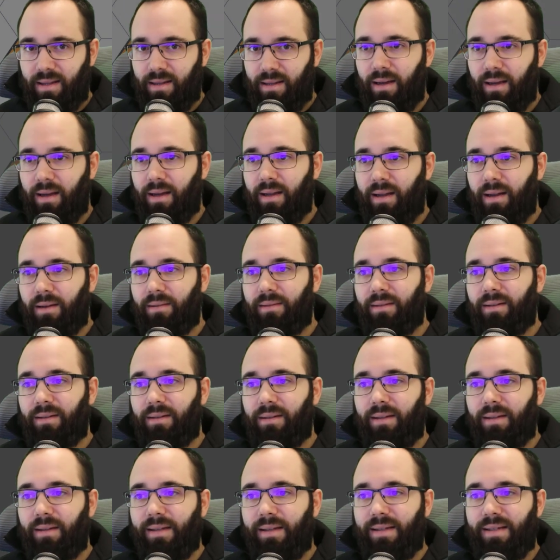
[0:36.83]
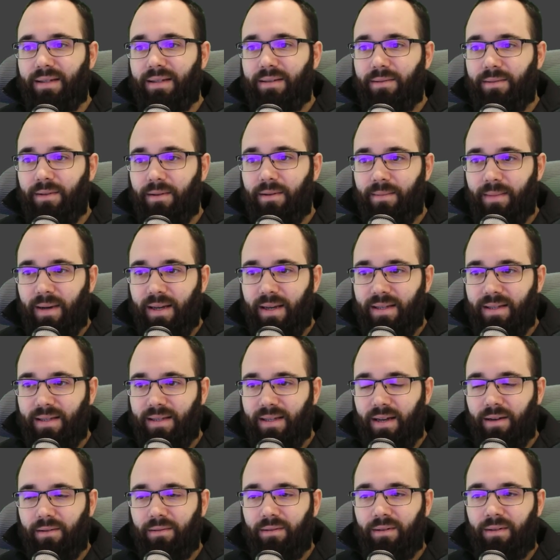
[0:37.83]
Uh, now, this might
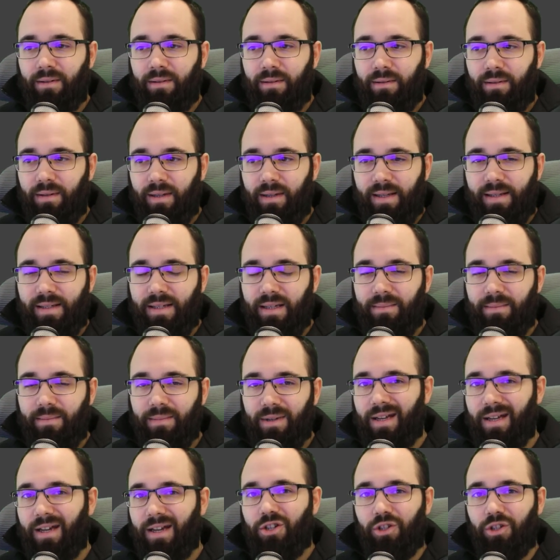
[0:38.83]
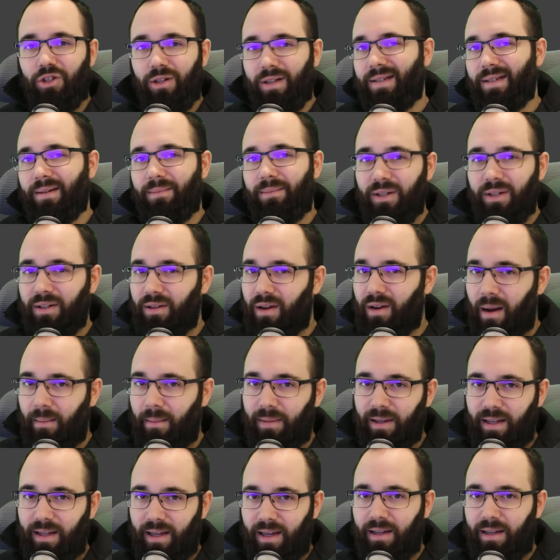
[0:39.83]
sound easy, but actually it's a bit
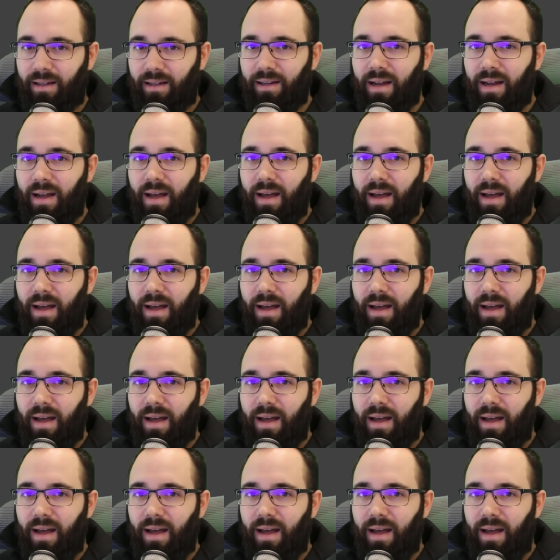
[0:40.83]
complicated